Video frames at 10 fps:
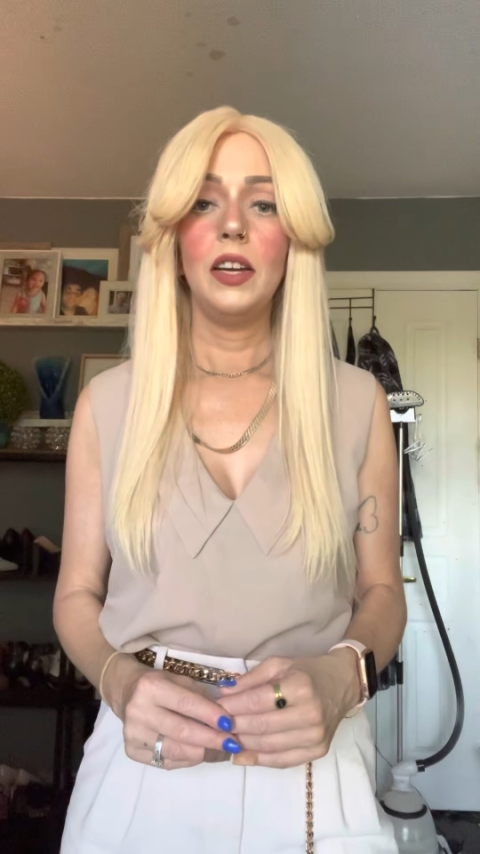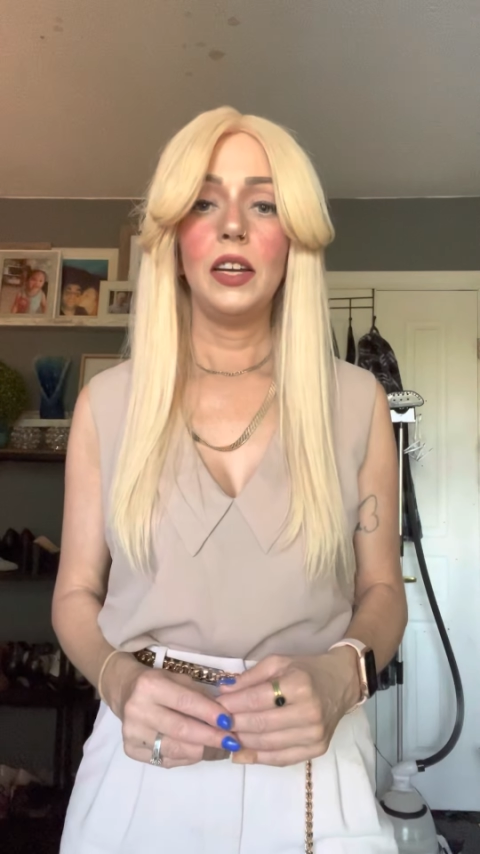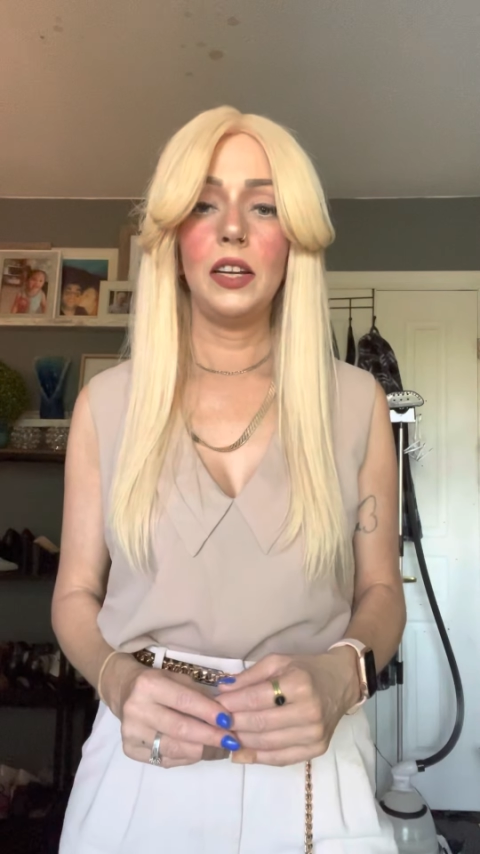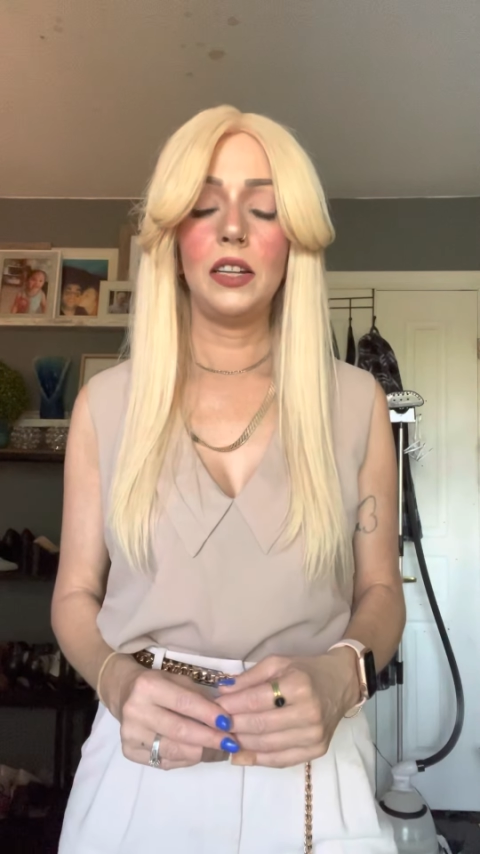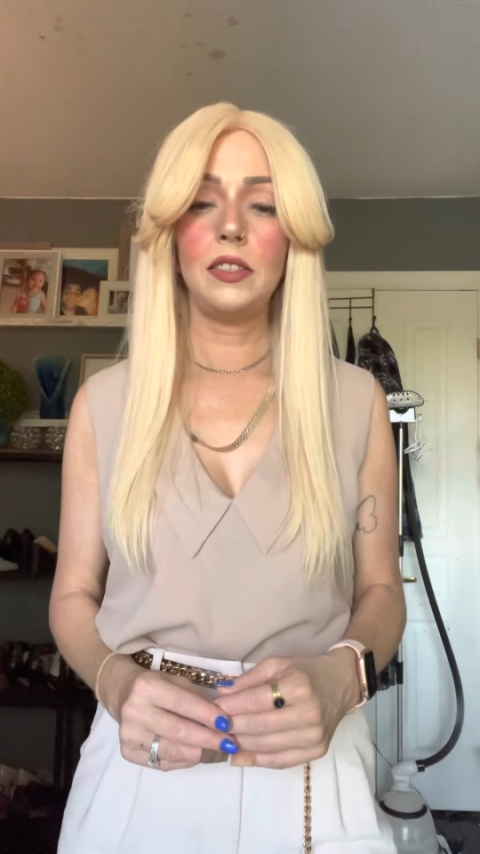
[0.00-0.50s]

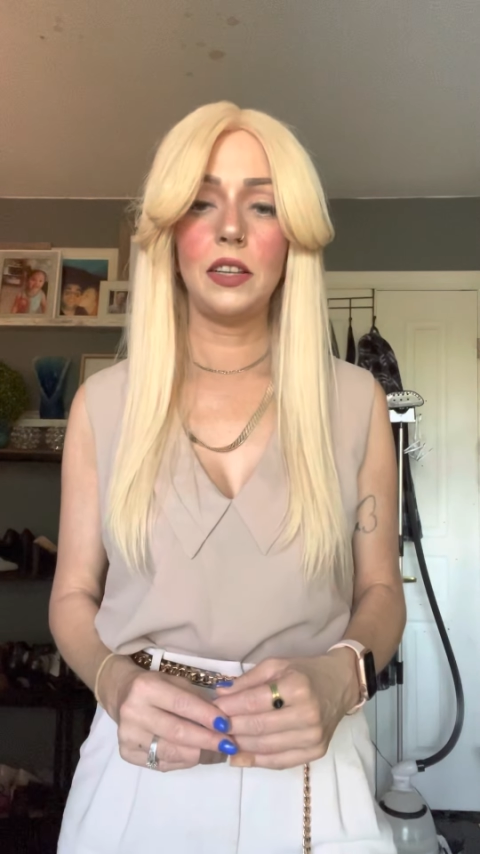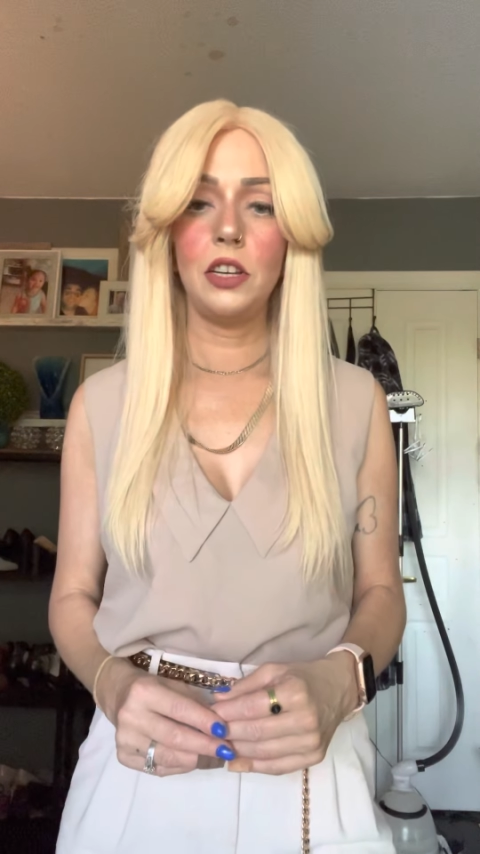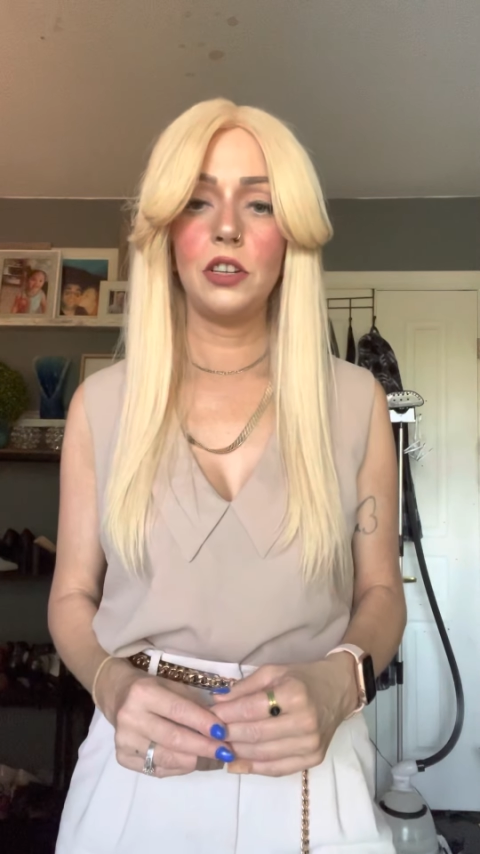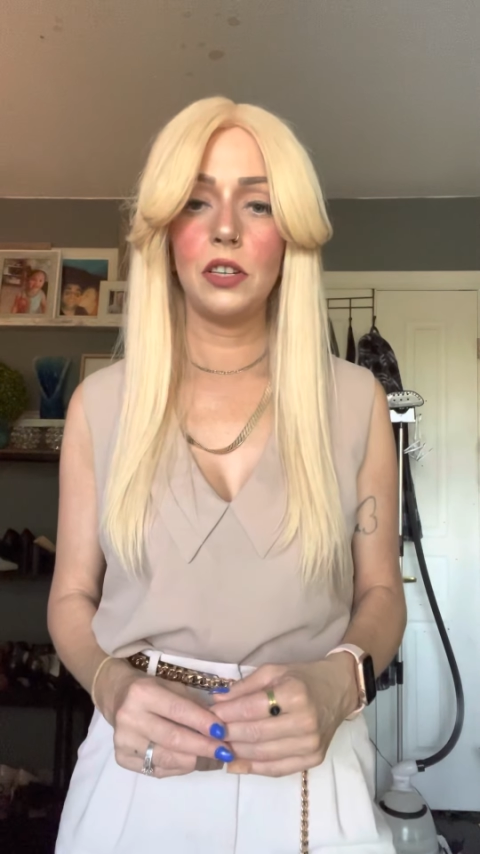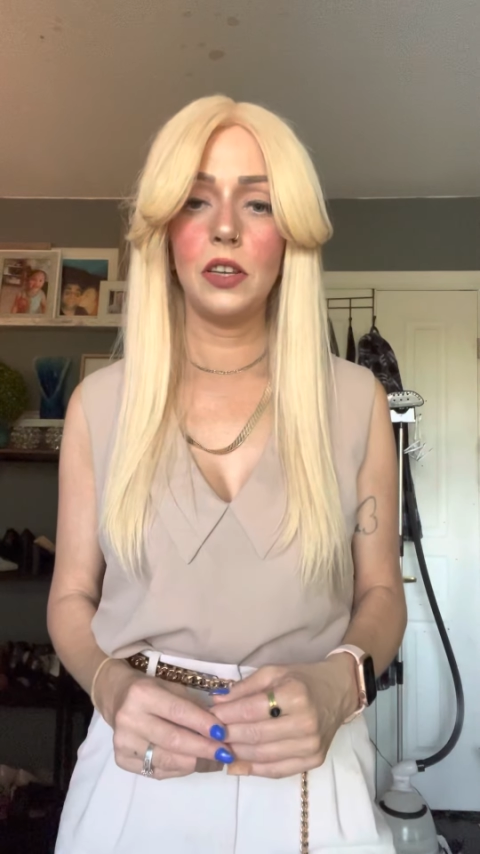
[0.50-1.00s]
it is that
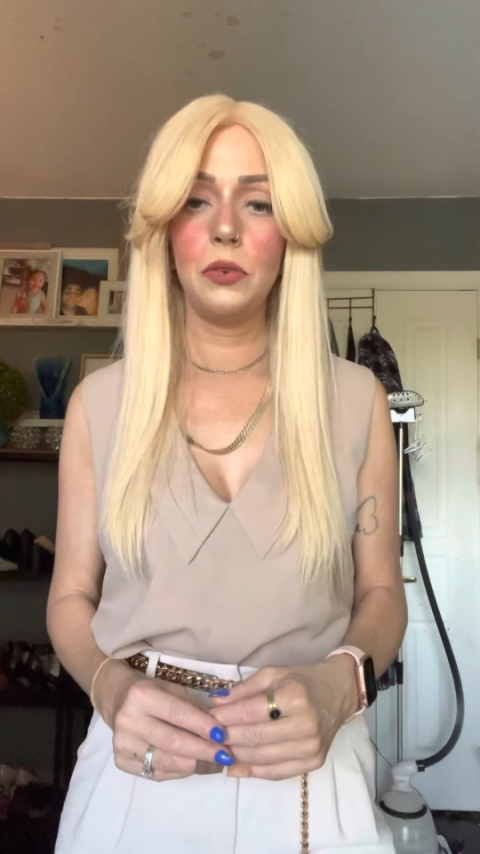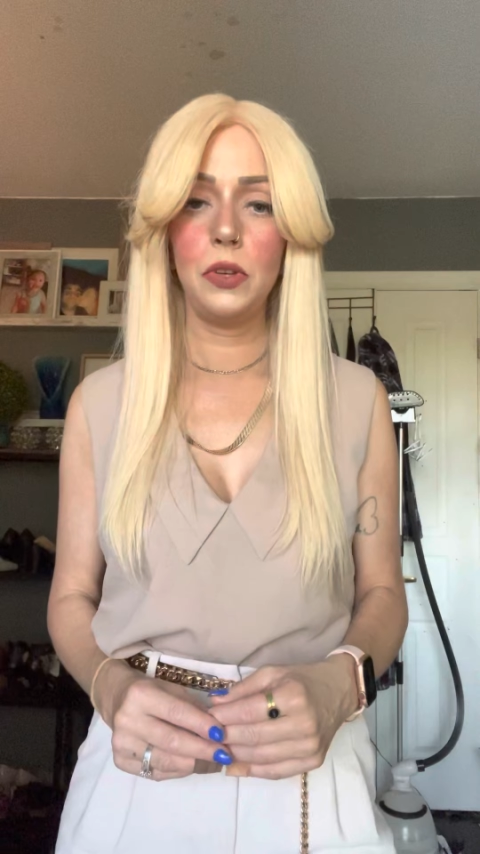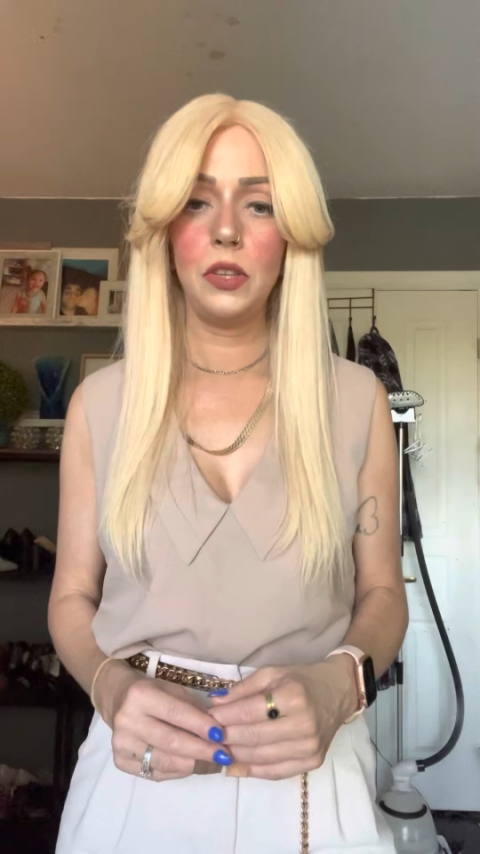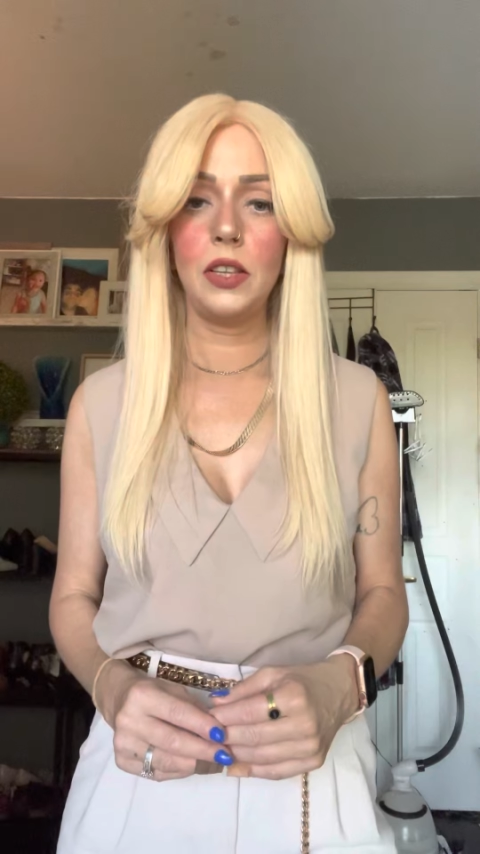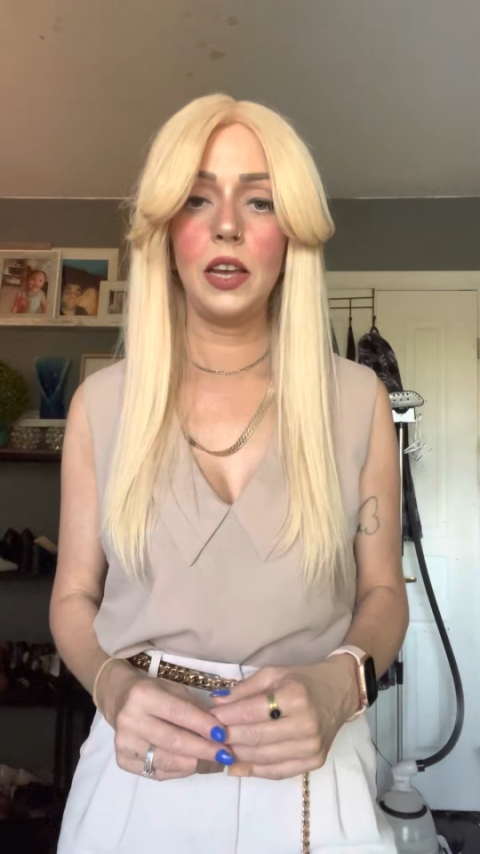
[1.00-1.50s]
you're dealing with,